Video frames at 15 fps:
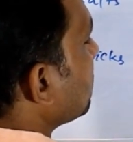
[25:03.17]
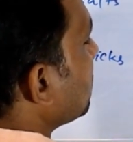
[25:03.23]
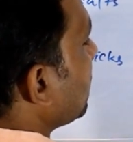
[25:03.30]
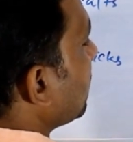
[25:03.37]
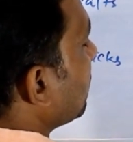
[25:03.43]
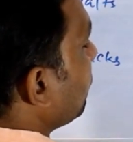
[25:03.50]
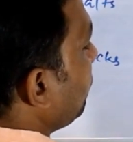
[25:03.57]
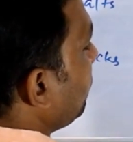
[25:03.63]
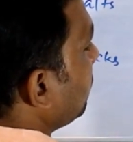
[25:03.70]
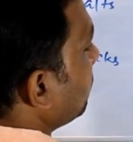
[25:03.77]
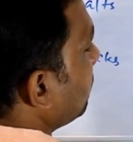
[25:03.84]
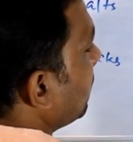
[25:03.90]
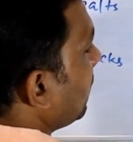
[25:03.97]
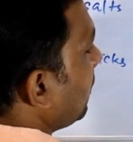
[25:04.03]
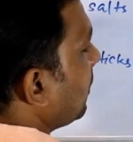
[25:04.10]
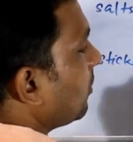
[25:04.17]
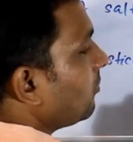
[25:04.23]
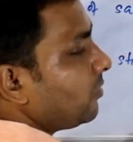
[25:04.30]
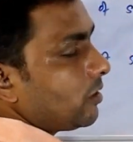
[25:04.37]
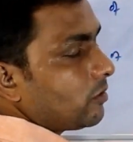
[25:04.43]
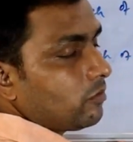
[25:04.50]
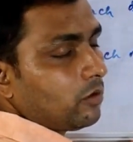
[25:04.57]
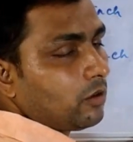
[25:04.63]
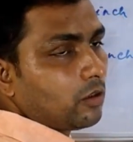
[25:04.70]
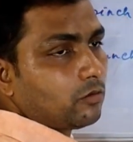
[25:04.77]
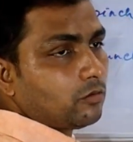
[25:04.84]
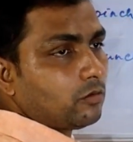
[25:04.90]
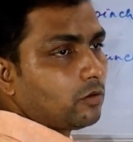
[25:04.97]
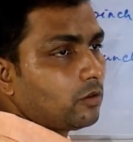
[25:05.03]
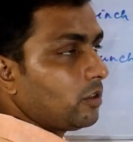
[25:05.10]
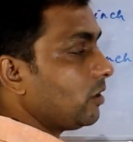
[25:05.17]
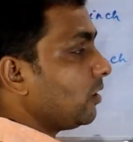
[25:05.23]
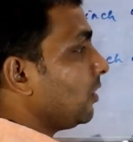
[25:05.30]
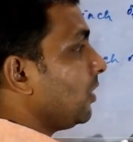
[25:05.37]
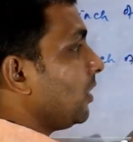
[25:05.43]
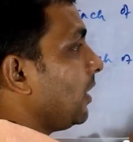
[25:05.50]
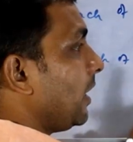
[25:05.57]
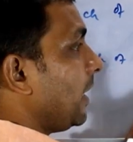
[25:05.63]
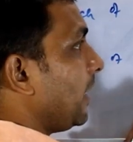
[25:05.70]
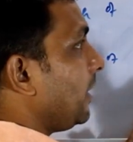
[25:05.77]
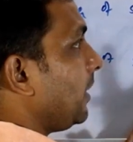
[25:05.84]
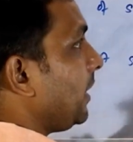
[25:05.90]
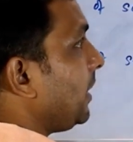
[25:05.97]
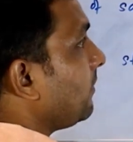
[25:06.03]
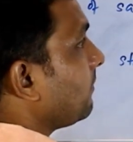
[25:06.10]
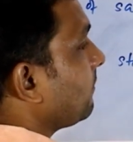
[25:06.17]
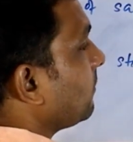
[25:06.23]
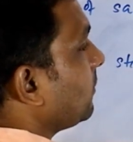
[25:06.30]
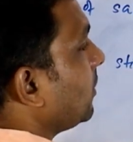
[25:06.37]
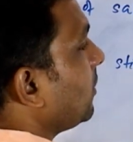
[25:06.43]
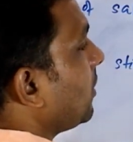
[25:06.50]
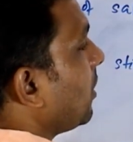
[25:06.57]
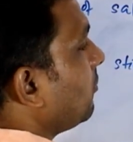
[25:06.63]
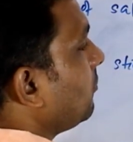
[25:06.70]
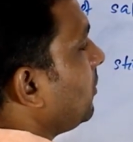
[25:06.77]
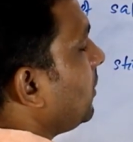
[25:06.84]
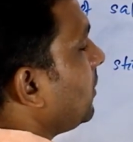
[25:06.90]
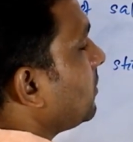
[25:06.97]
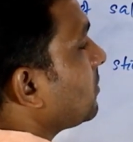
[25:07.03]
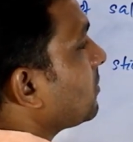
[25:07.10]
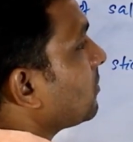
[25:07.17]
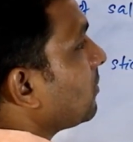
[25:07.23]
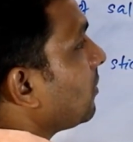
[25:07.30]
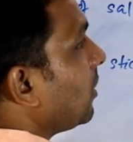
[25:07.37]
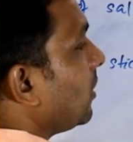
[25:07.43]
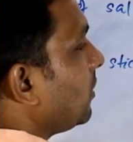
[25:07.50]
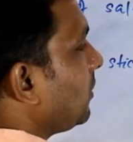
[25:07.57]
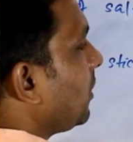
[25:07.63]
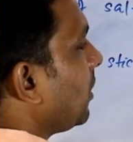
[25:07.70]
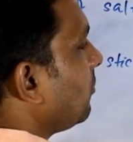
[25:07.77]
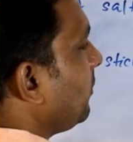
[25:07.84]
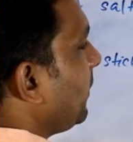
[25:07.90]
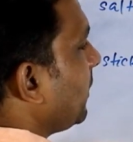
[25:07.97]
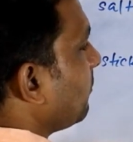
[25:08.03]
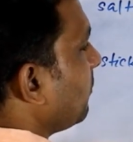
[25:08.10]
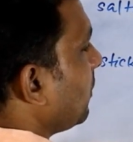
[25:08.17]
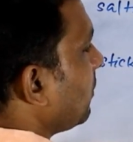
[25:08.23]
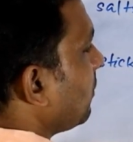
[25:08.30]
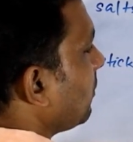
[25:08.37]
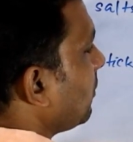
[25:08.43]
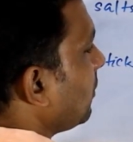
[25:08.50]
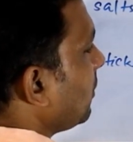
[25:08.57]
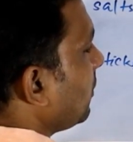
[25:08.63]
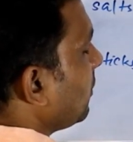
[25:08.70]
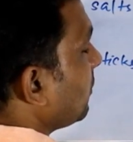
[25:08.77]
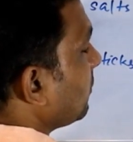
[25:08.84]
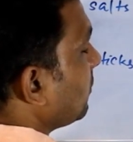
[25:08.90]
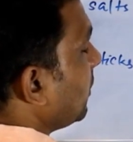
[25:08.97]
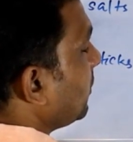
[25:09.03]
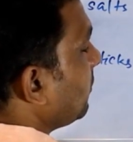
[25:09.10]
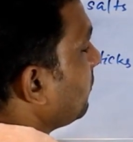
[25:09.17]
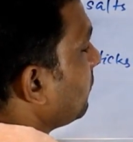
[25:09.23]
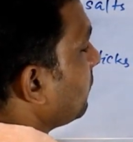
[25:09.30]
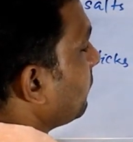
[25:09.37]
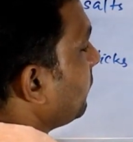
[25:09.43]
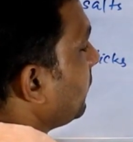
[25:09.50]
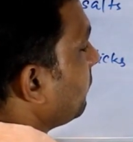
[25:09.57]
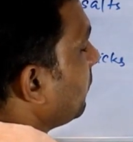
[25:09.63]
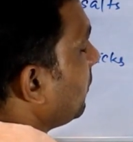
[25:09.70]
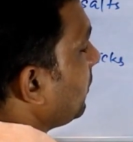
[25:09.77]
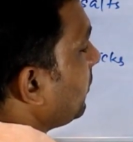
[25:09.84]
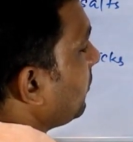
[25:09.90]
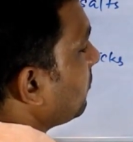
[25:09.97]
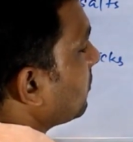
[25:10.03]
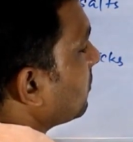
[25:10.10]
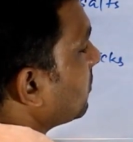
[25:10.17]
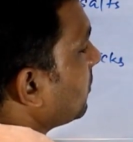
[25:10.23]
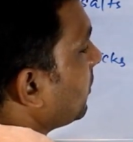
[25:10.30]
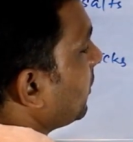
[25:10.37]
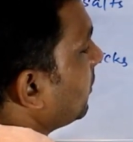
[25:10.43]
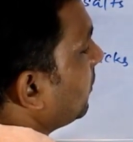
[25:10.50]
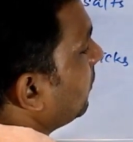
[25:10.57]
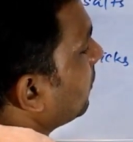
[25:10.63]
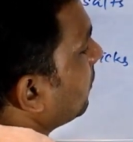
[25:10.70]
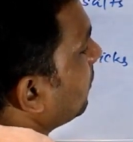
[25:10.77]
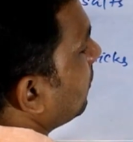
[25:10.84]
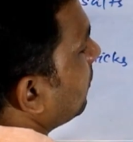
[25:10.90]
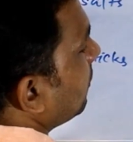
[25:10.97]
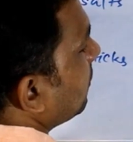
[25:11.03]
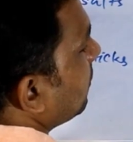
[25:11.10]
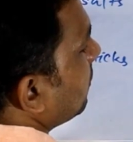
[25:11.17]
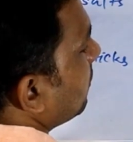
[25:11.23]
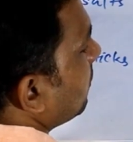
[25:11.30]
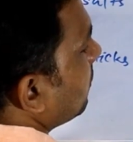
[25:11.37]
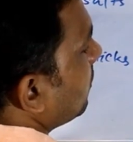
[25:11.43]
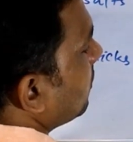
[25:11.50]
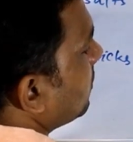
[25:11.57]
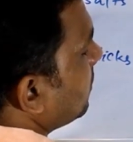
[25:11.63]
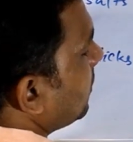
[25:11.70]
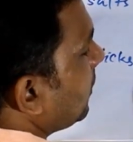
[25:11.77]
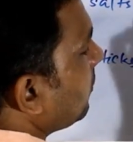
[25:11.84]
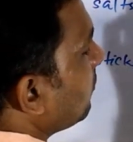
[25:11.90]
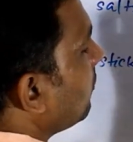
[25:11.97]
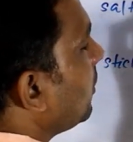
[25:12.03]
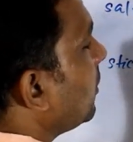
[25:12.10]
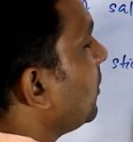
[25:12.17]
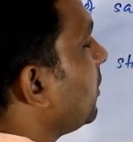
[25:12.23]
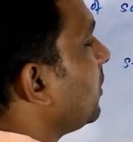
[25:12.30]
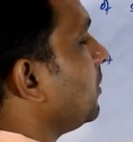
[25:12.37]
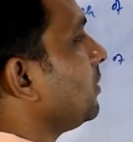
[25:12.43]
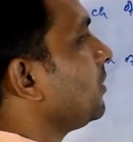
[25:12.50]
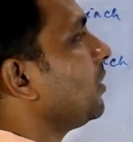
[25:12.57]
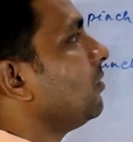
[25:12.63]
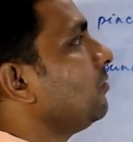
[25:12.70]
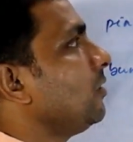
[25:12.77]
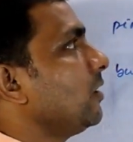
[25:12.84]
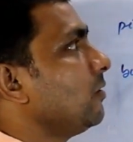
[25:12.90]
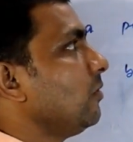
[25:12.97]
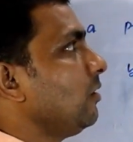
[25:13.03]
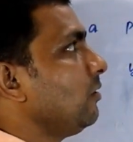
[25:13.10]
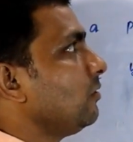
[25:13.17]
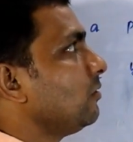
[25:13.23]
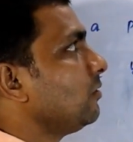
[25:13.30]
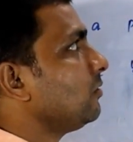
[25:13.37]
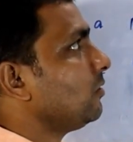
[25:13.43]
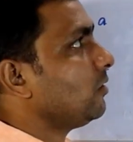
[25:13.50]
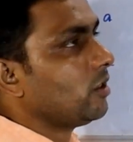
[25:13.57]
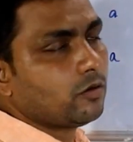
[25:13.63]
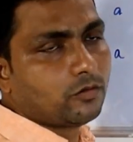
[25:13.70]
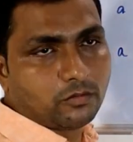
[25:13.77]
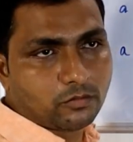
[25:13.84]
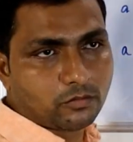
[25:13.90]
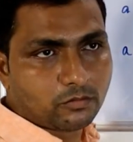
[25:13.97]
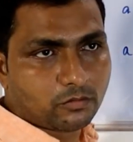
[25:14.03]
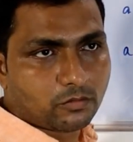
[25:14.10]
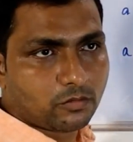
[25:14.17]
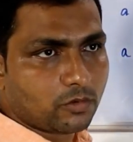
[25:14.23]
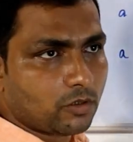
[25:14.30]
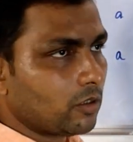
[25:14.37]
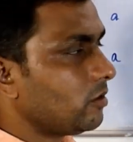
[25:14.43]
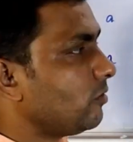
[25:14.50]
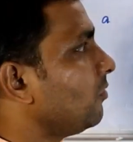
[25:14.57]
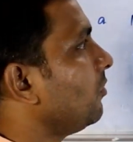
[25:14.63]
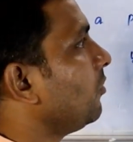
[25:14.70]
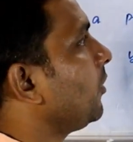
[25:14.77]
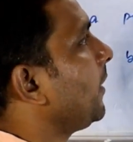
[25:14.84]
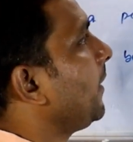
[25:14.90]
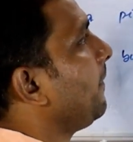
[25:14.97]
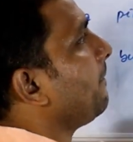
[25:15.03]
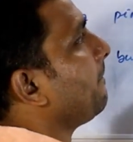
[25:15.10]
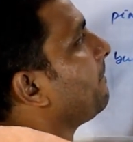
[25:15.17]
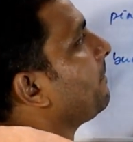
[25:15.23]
their plural countable noun. And if the noun is uncountable, then we will use there a singular uncountable noun. Okay.